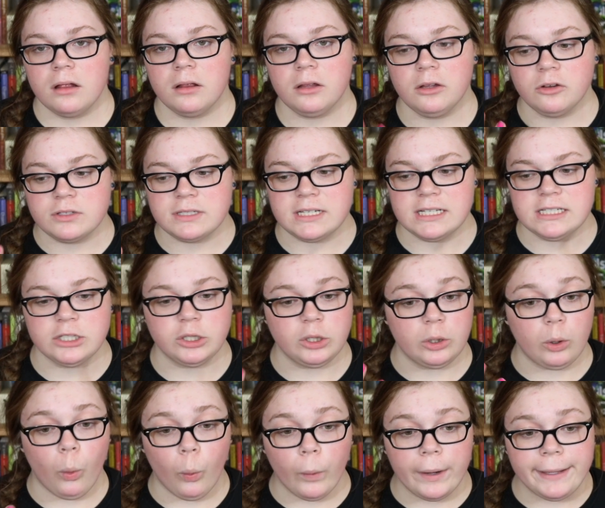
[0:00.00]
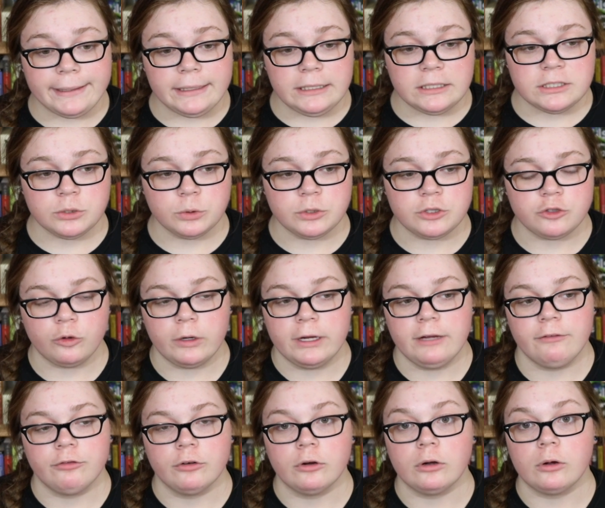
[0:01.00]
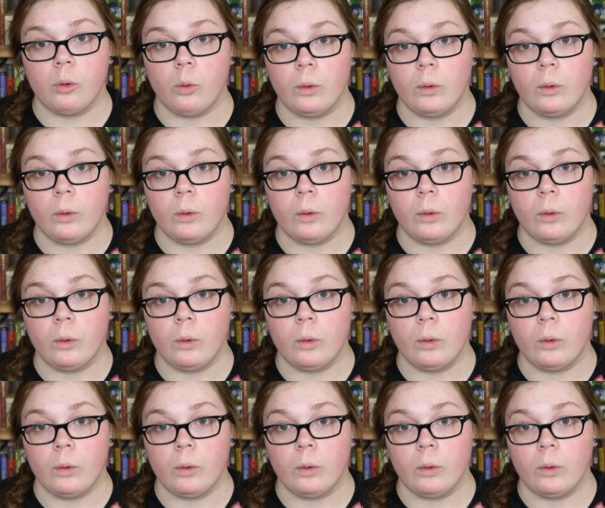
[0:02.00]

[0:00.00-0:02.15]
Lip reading: your skin to look oily, so it's great for